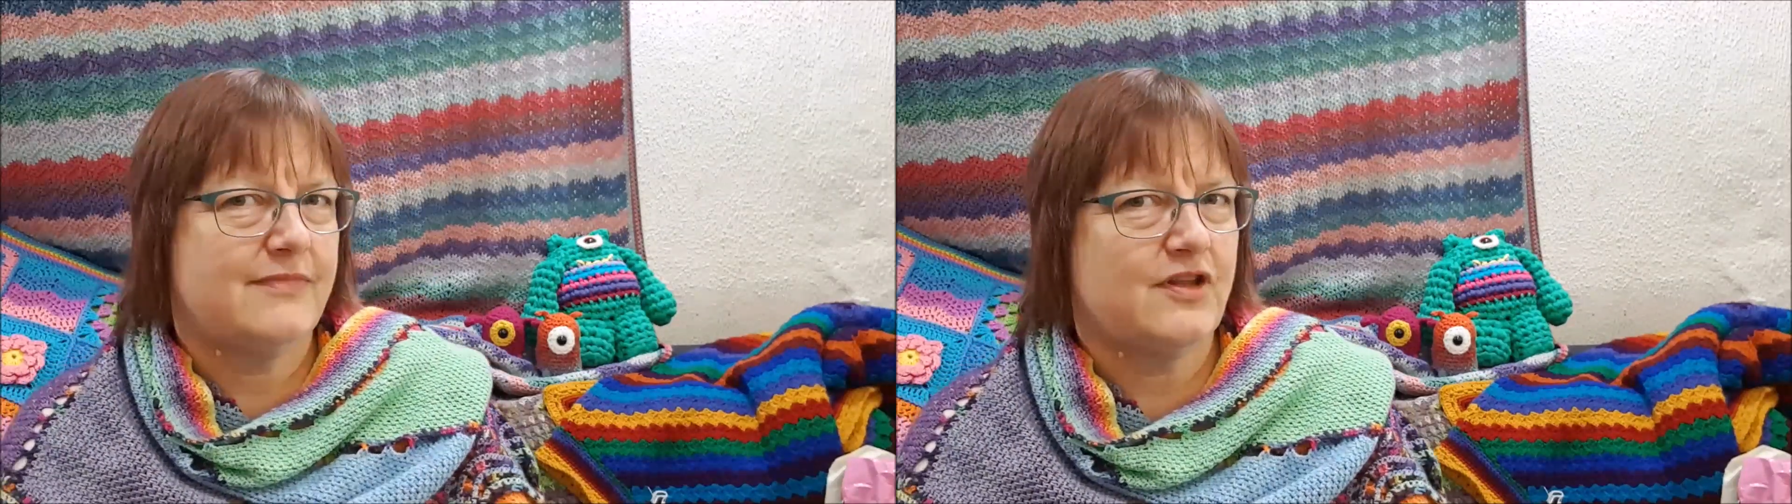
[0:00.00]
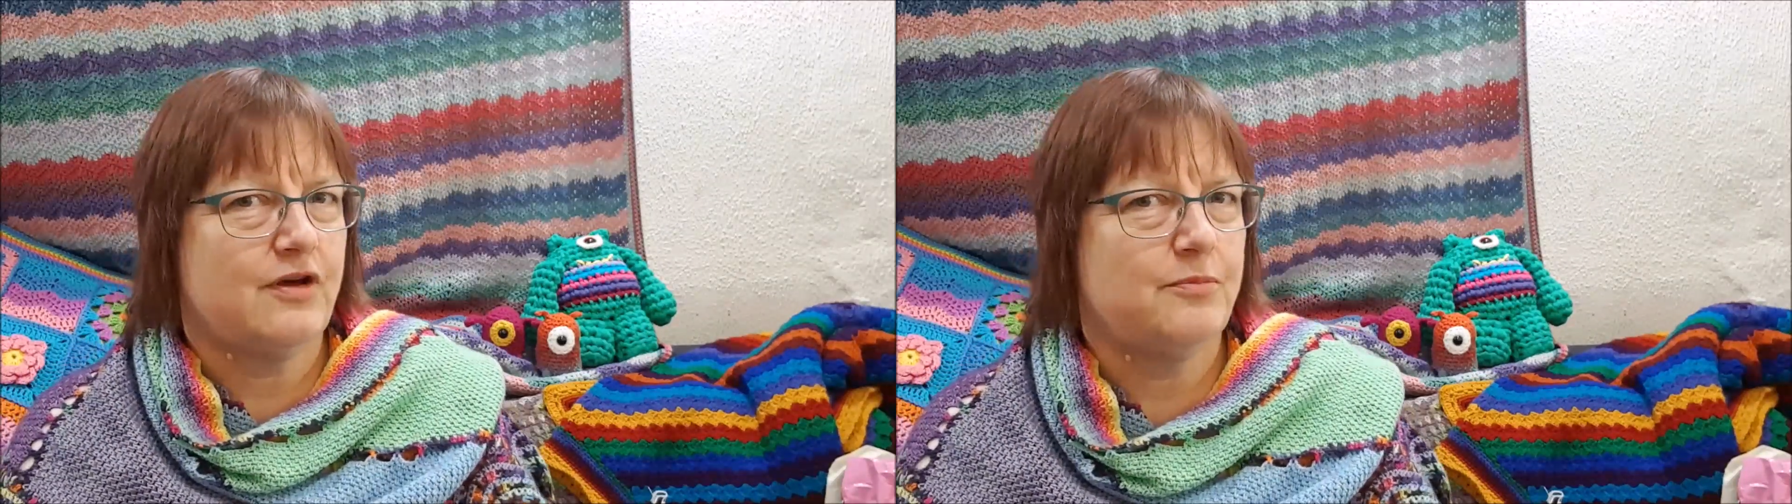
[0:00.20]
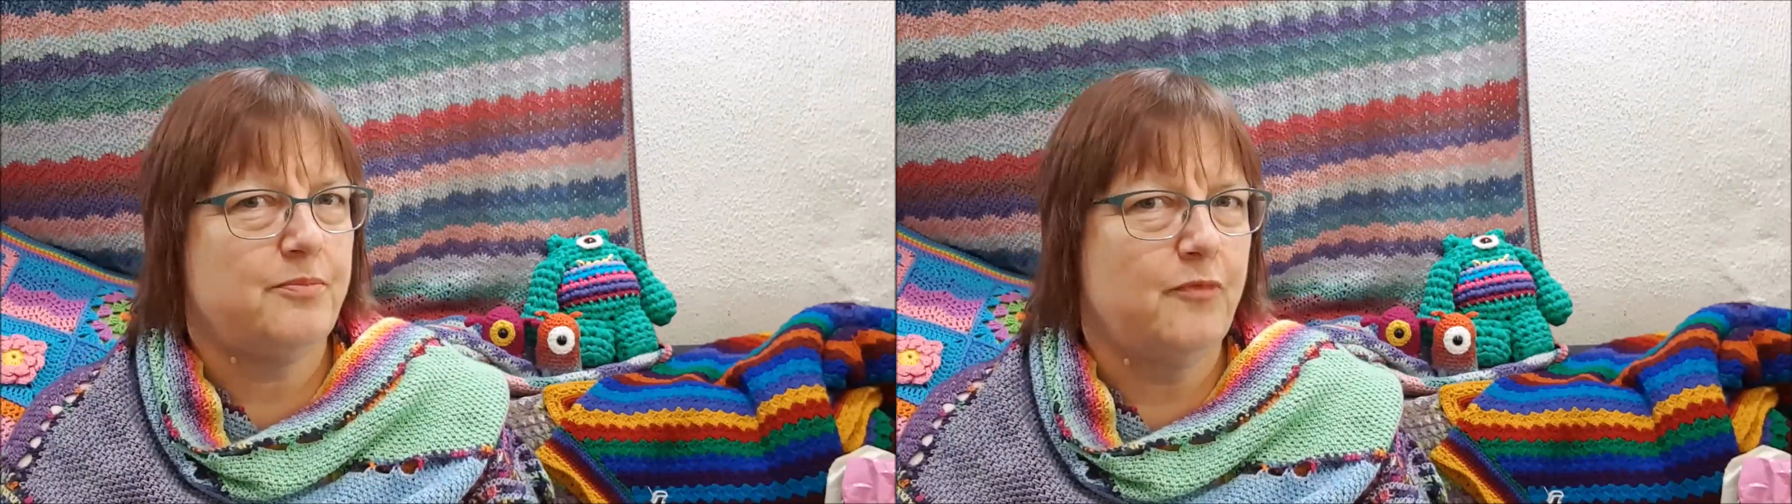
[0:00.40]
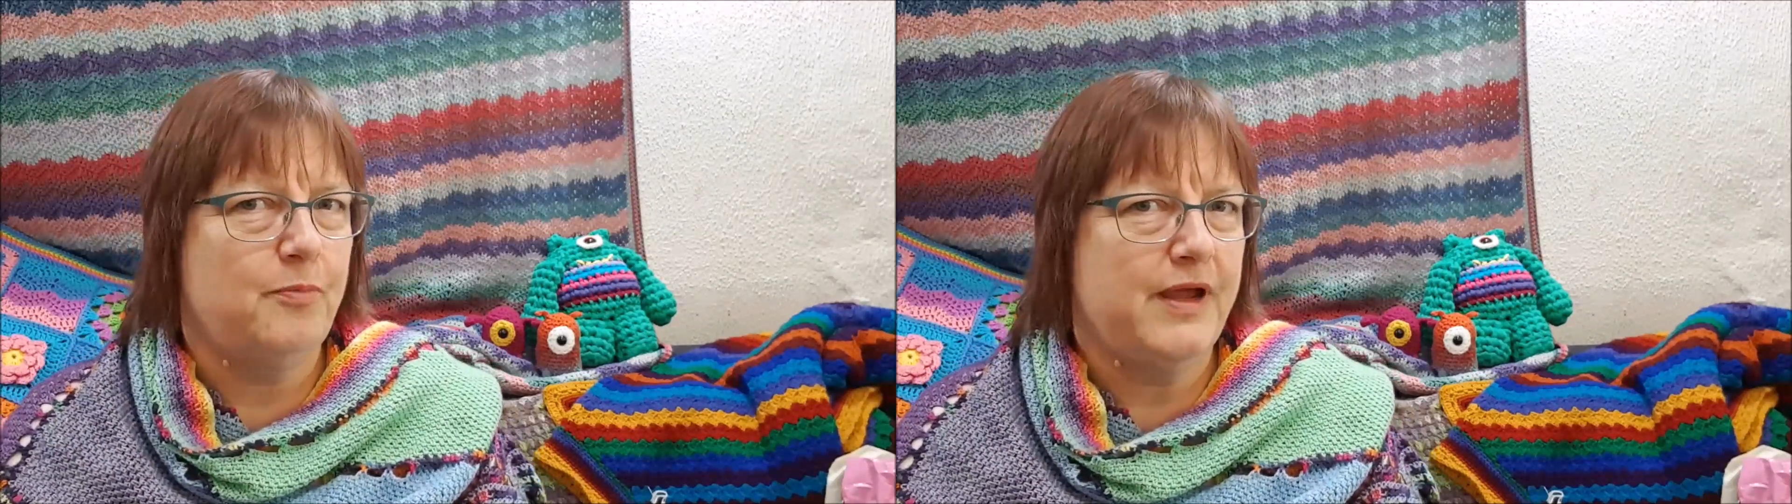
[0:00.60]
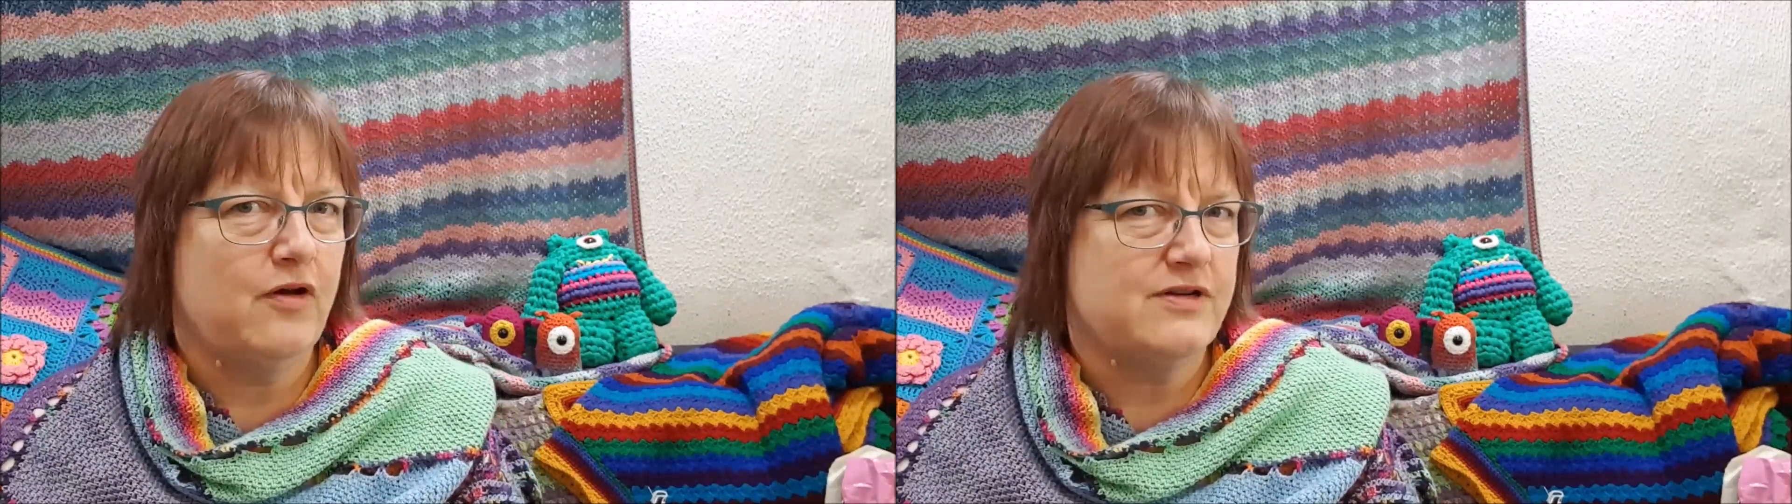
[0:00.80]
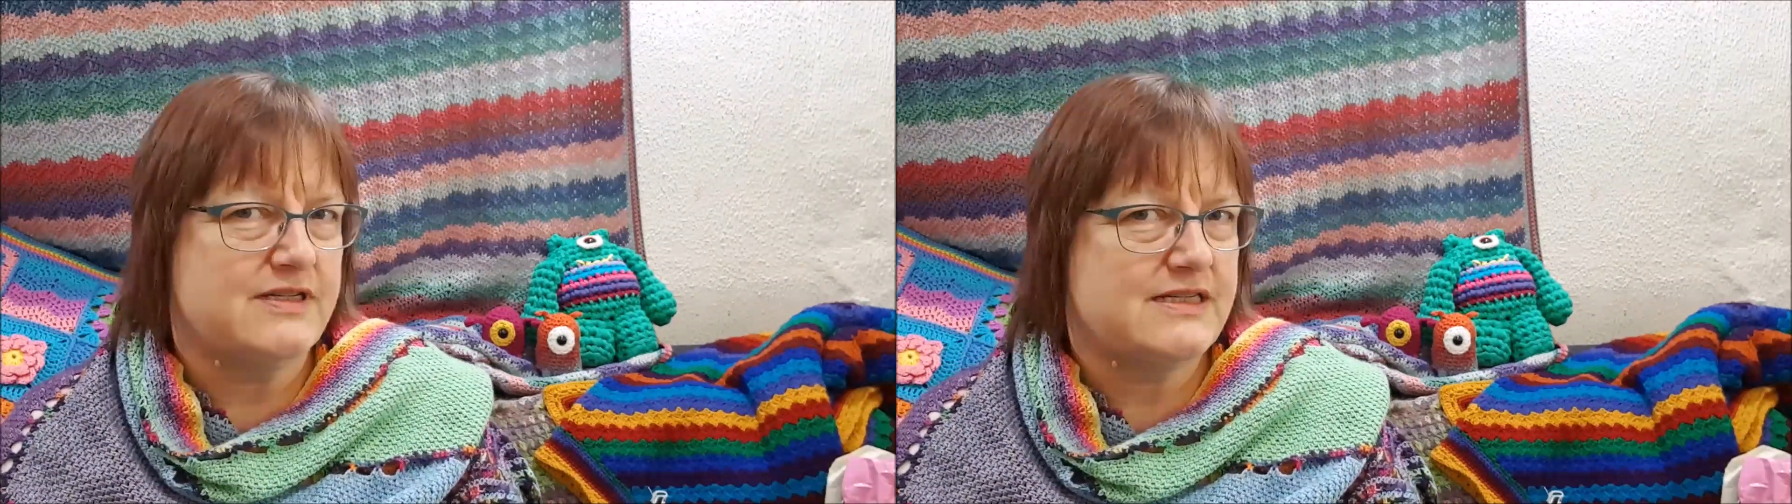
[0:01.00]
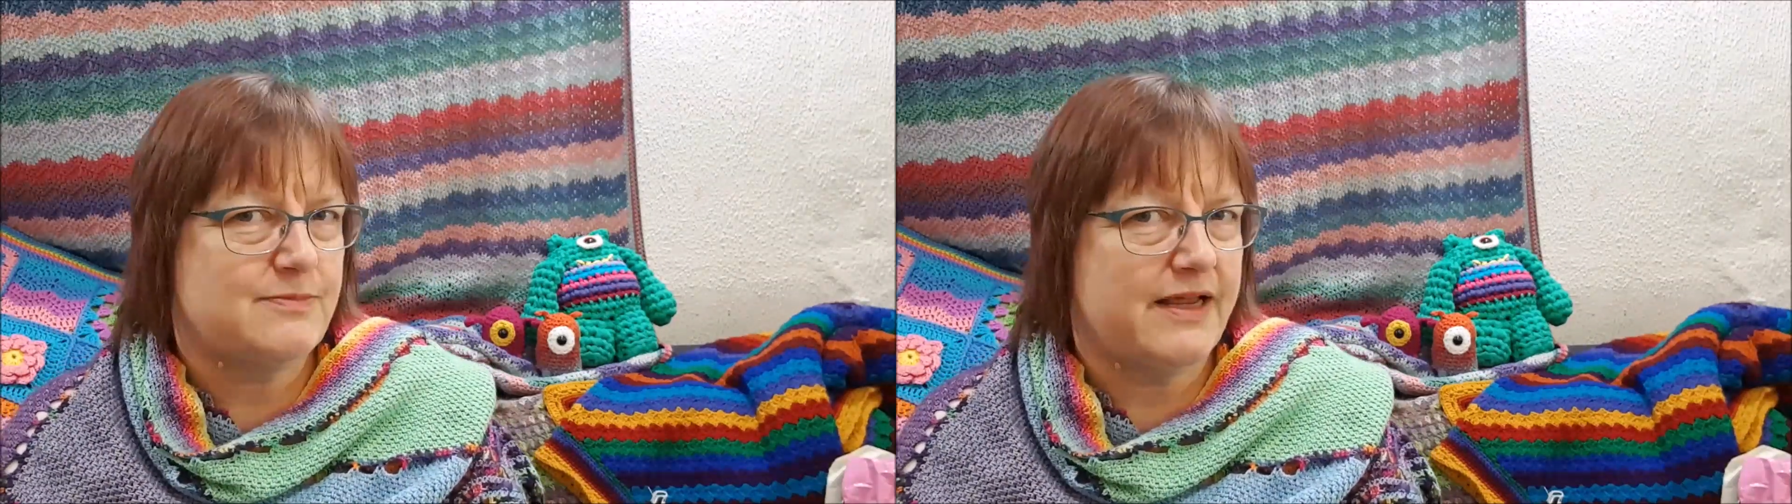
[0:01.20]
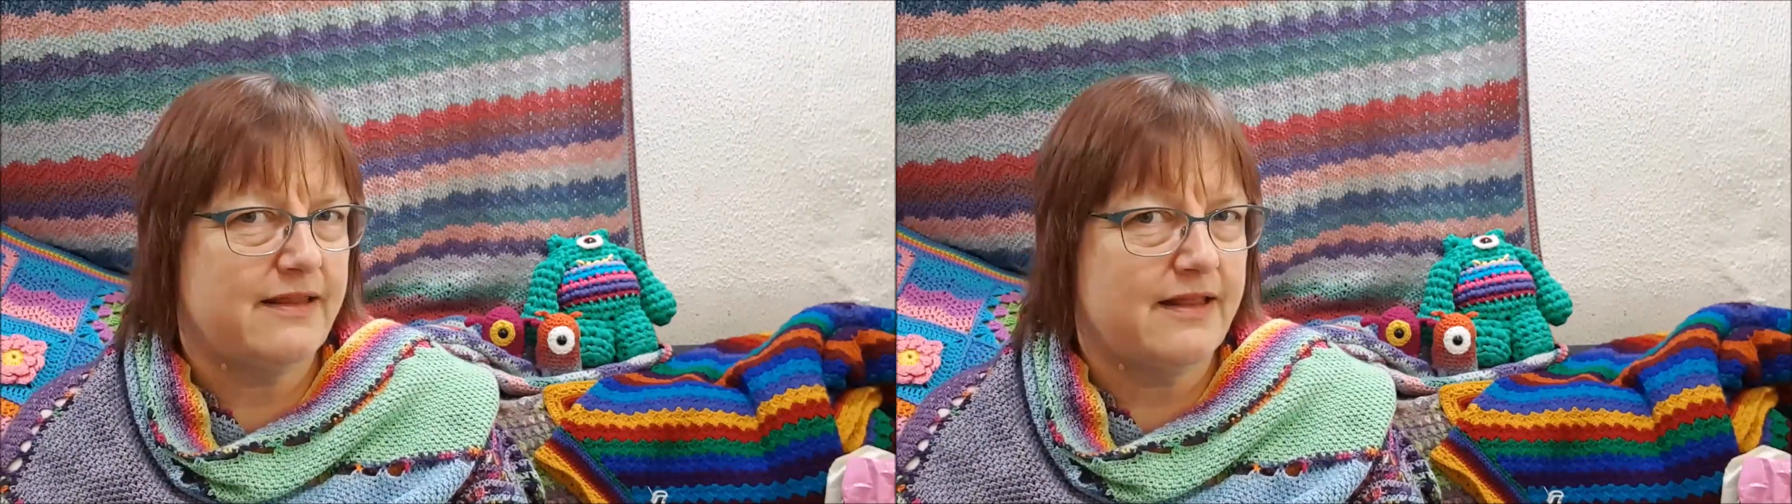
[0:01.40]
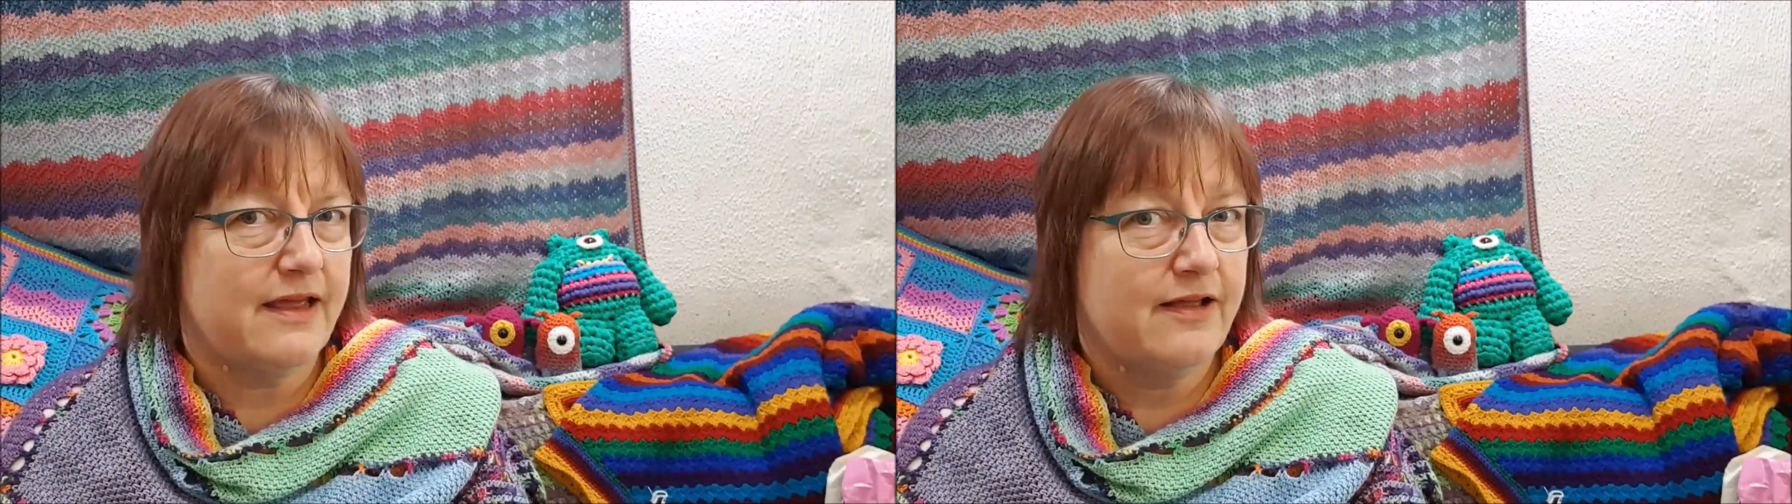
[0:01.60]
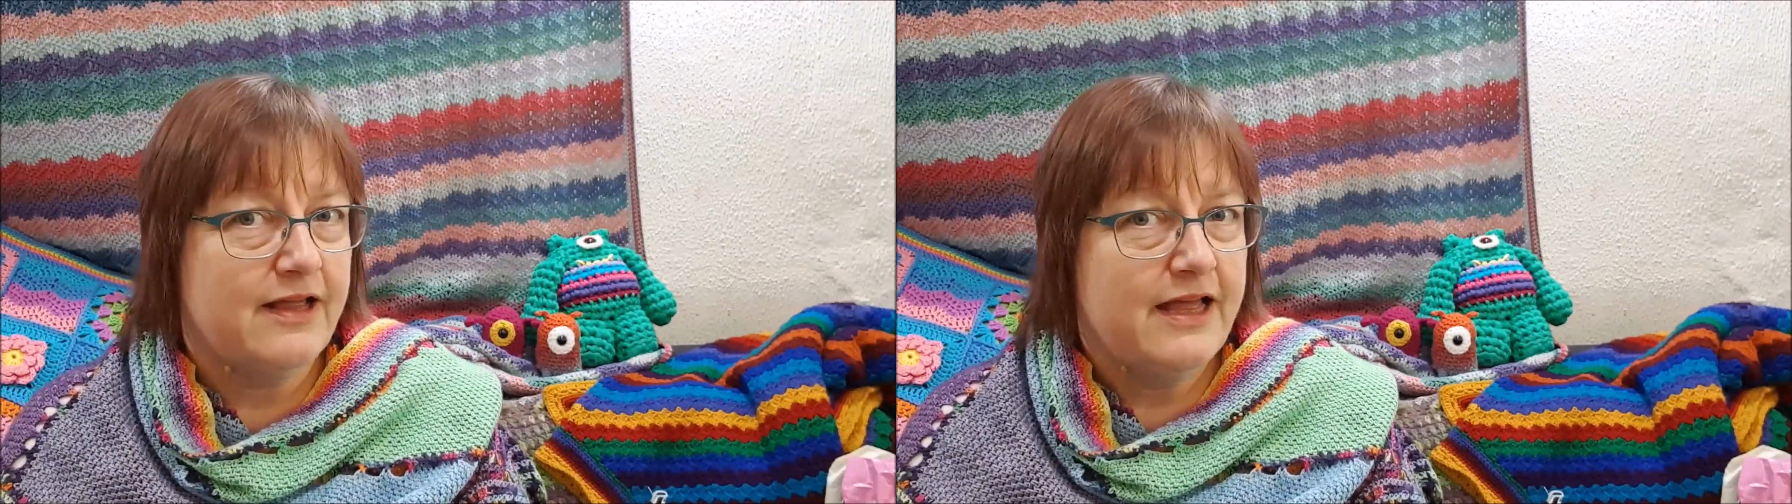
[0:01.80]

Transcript: that will be on display there.